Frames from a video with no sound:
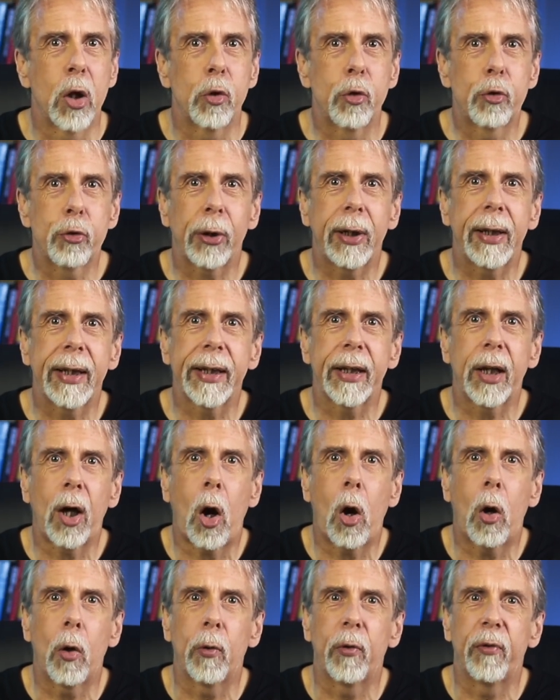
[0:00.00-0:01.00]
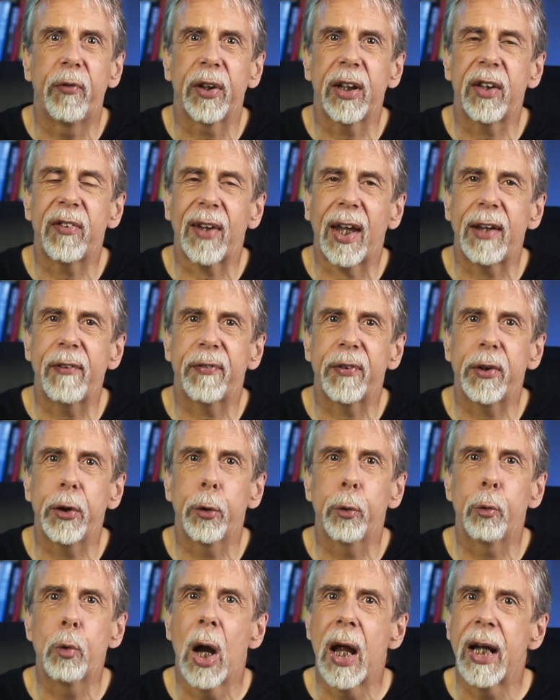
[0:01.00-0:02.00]
Drilling a hole that is a
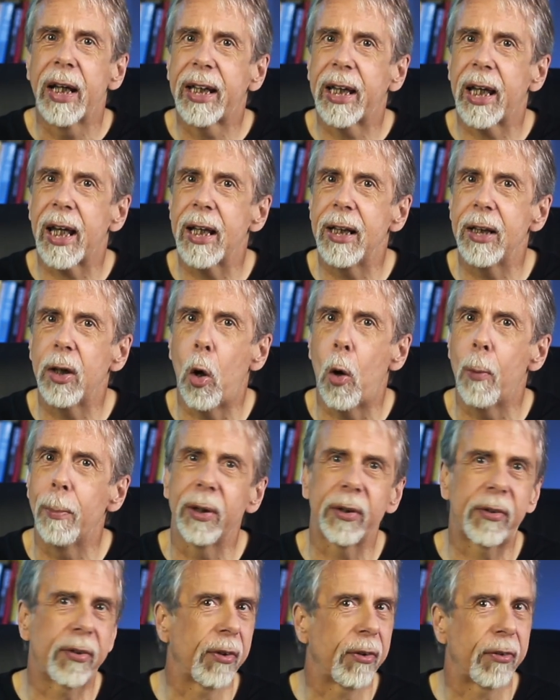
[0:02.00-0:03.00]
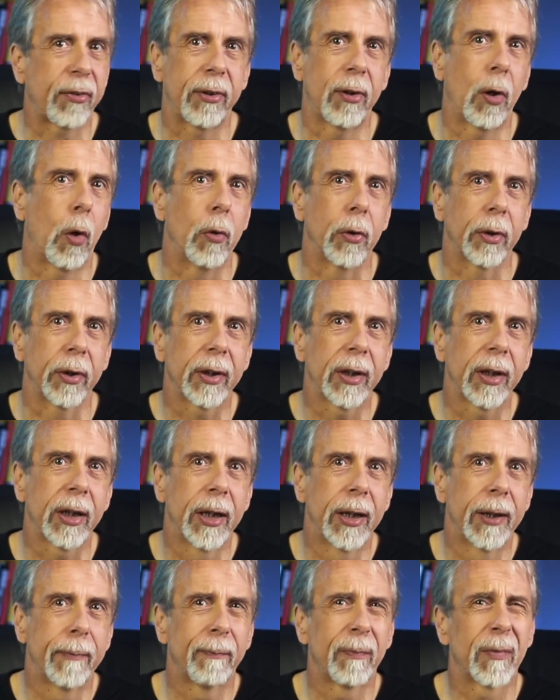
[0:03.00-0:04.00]
few kilometres long
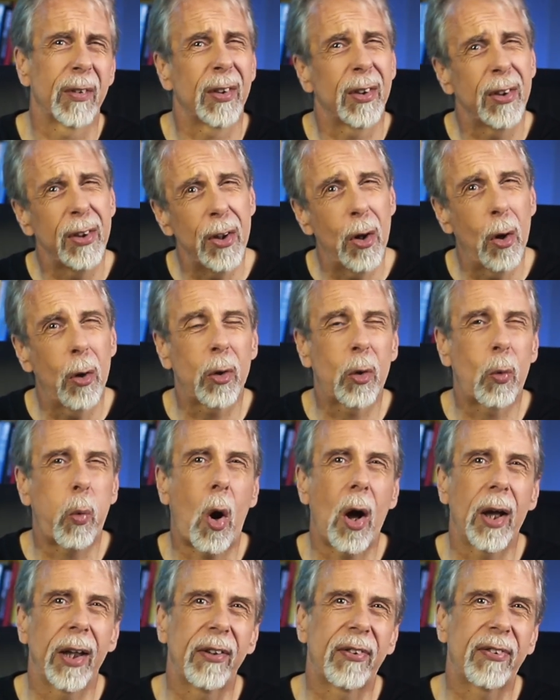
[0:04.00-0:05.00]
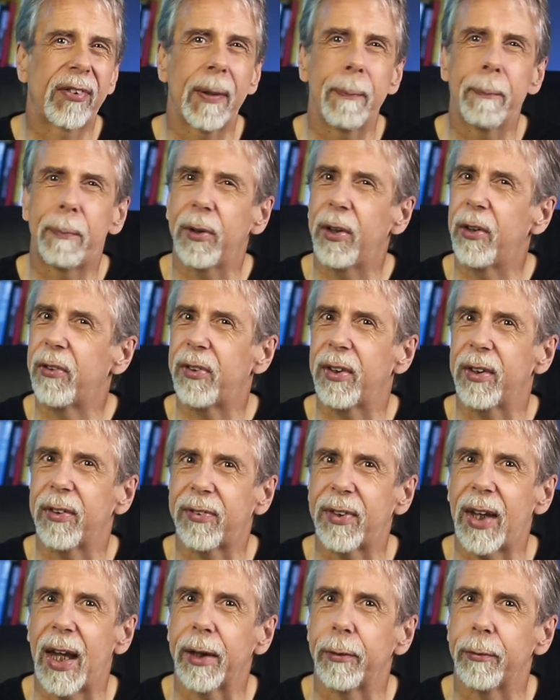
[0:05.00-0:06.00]
not quite as simple as it
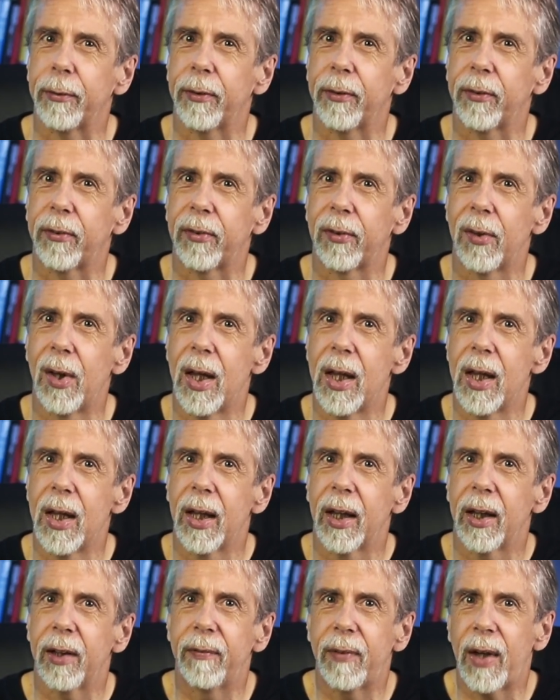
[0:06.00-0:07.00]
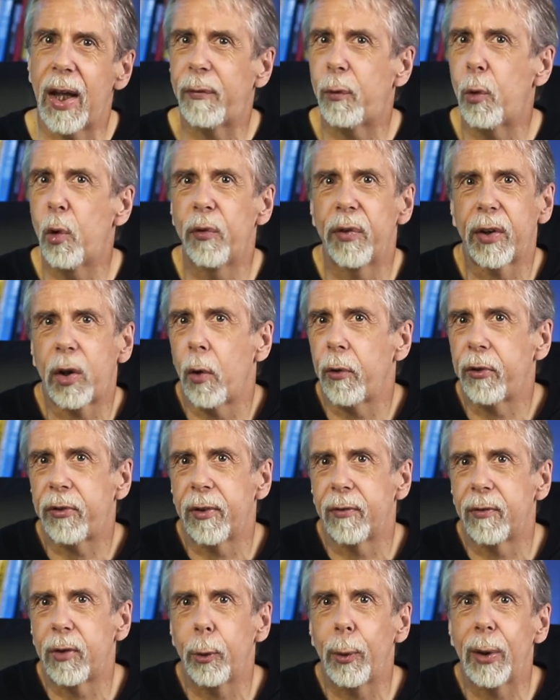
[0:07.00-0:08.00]
sounds, and therefore the
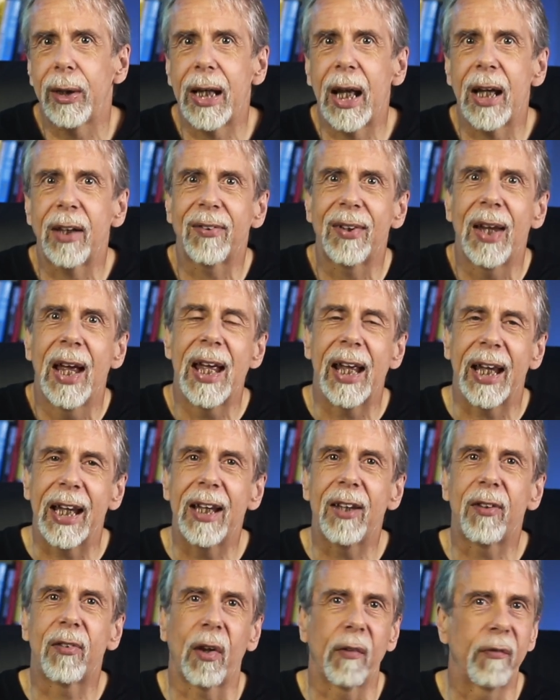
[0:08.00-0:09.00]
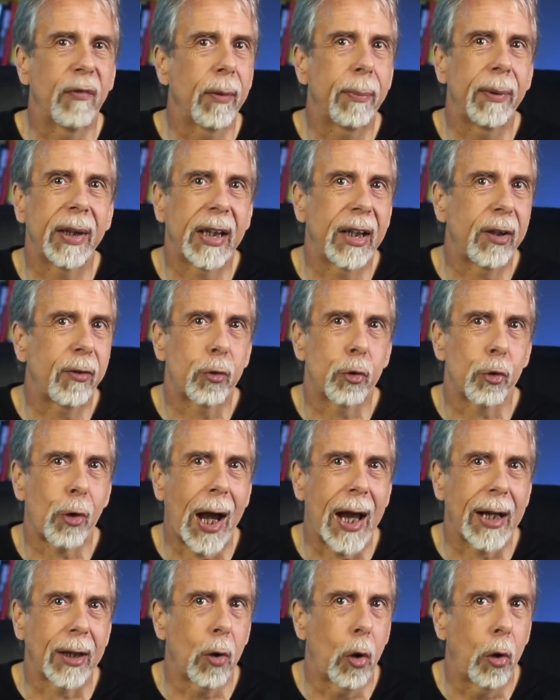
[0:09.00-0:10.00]
cost of doing that is the biggest
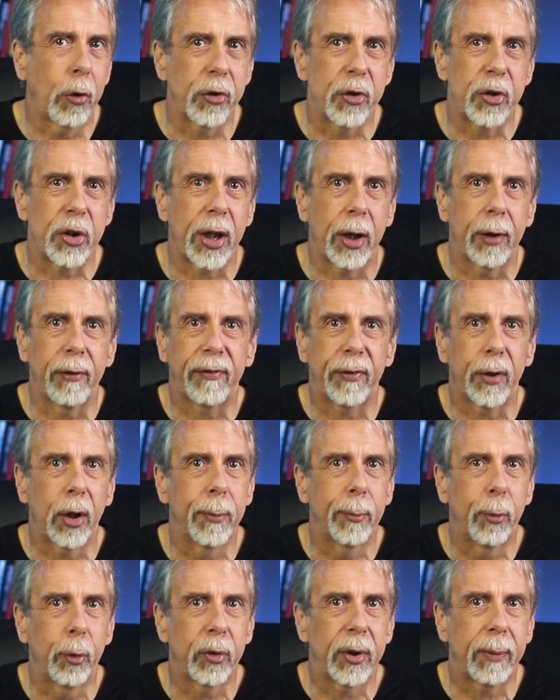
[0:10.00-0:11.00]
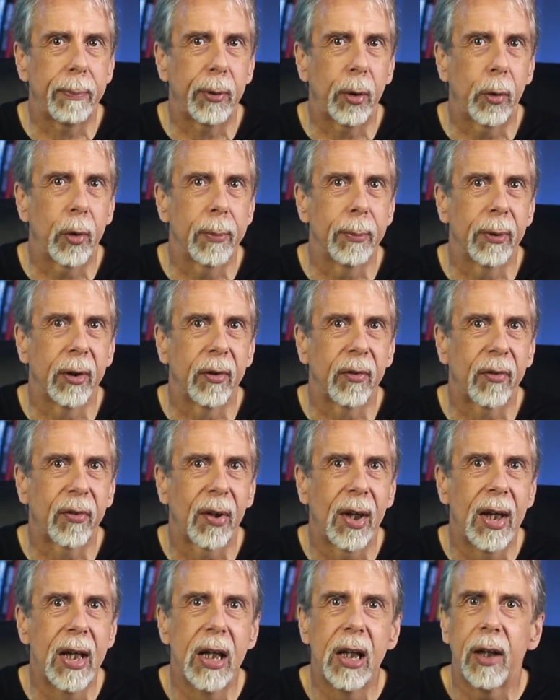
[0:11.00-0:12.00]
drag on geothermal
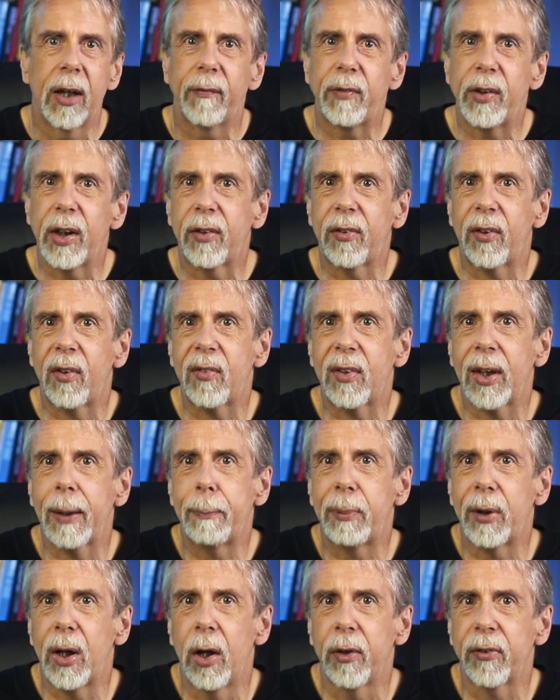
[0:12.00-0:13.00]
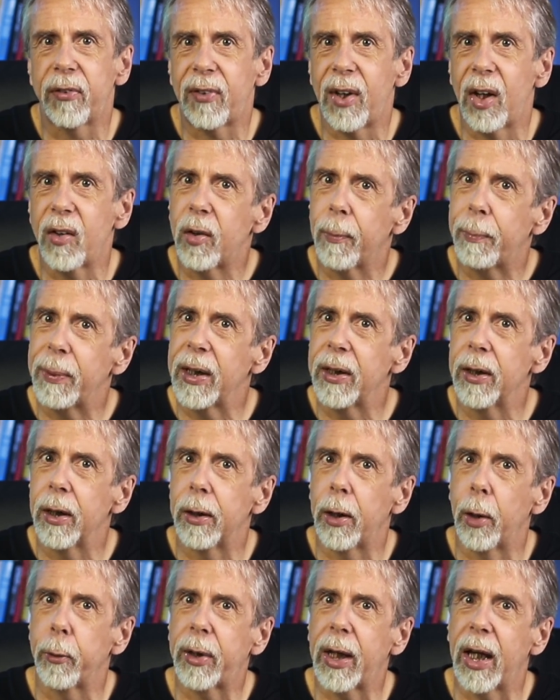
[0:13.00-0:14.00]
deployment. The existing plants tend to be in the
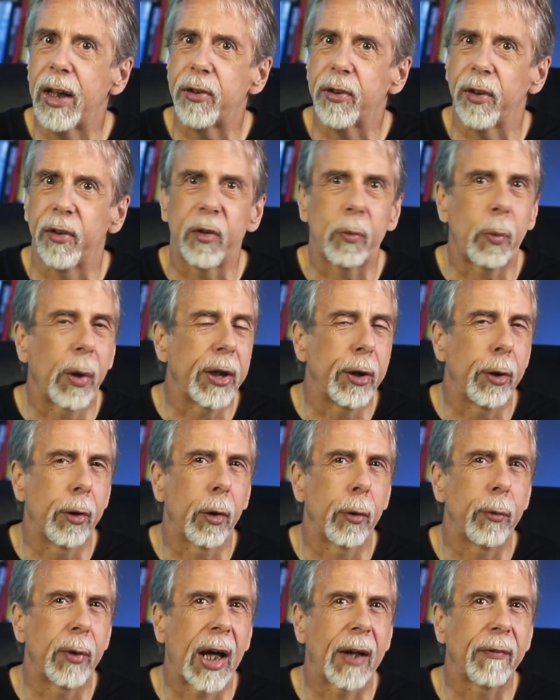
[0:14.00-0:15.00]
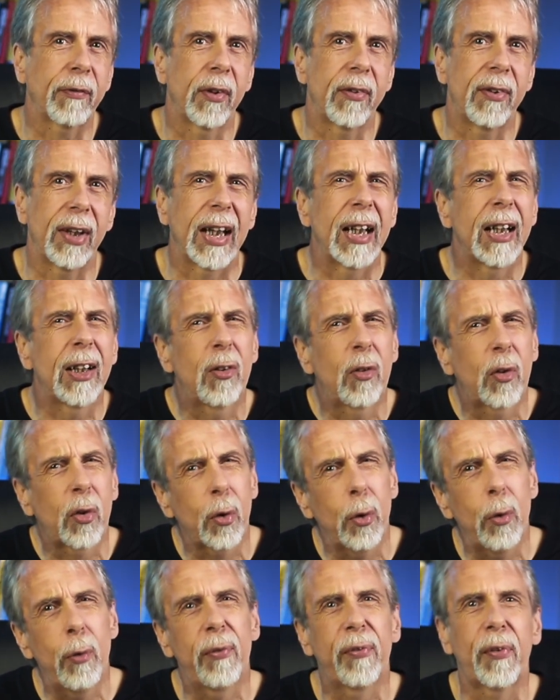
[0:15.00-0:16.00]
locations where you don't have to dig
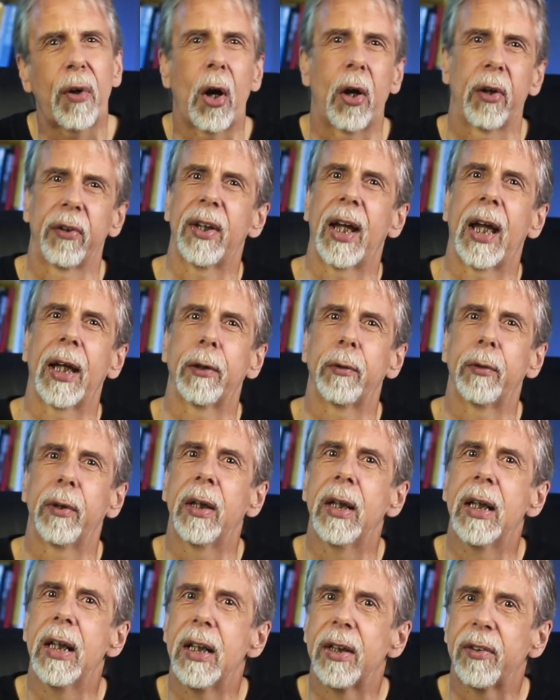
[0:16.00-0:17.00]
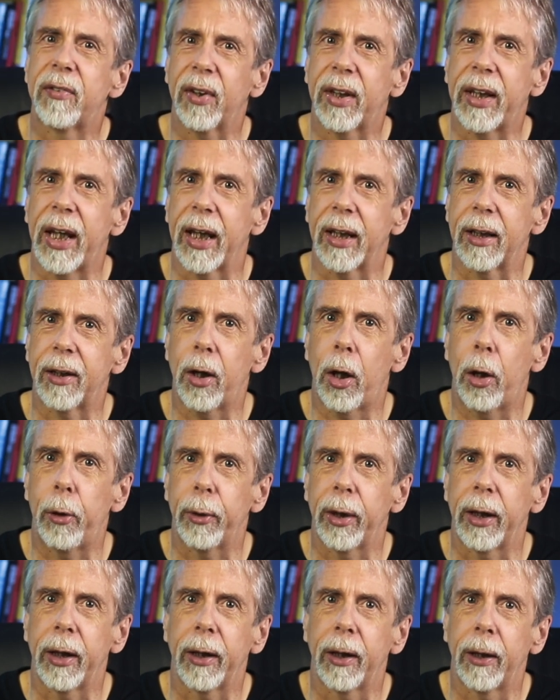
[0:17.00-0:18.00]
too far down to get
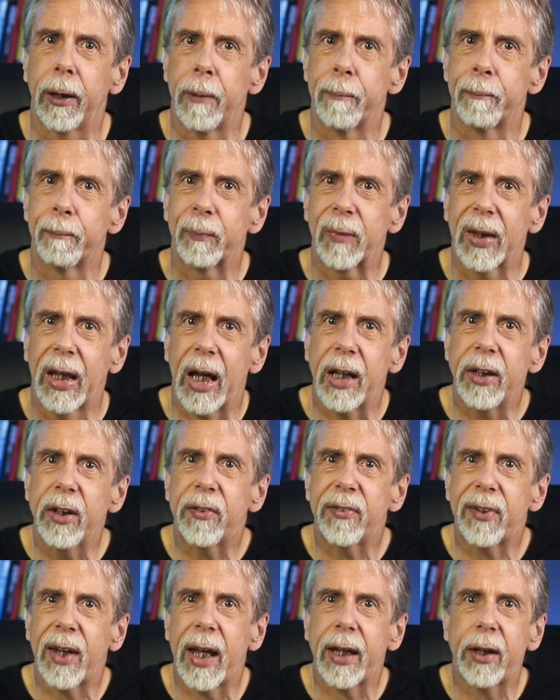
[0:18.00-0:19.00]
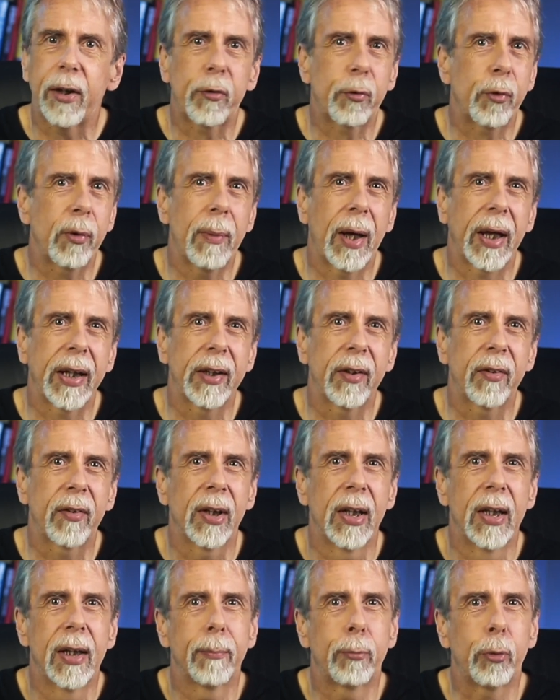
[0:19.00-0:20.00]
going, and the tech has remained
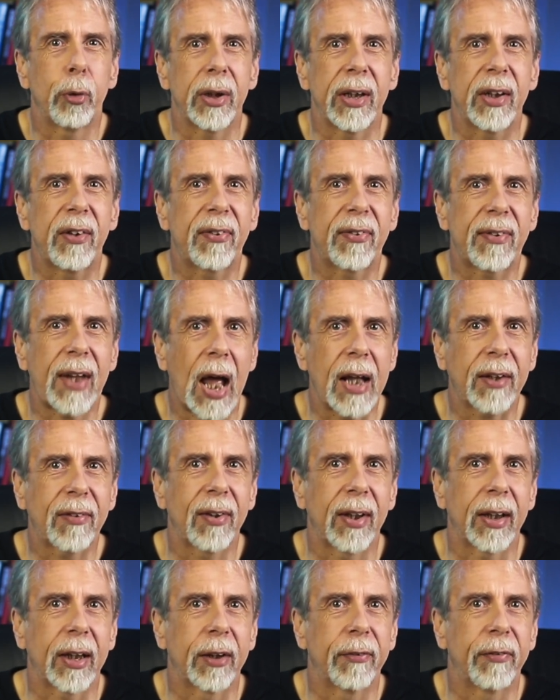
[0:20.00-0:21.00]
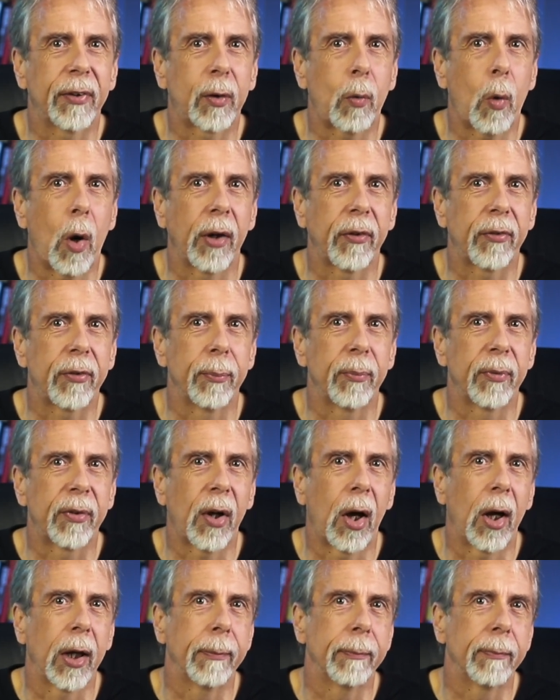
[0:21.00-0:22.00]
pretty static for quite some
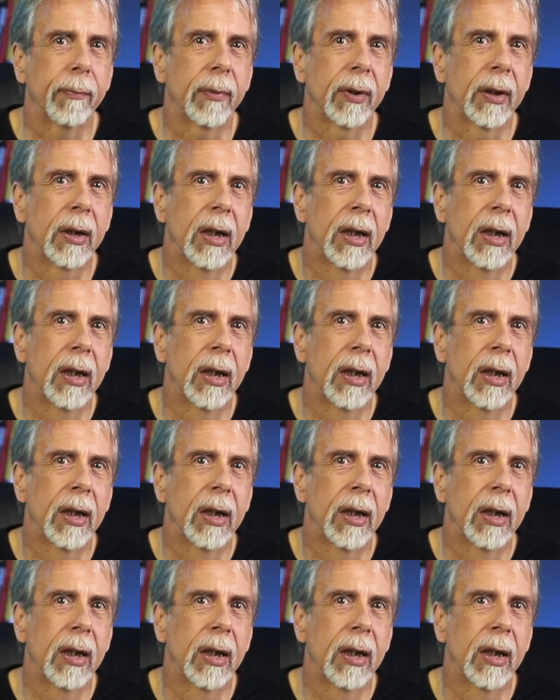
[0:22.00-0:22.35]
time.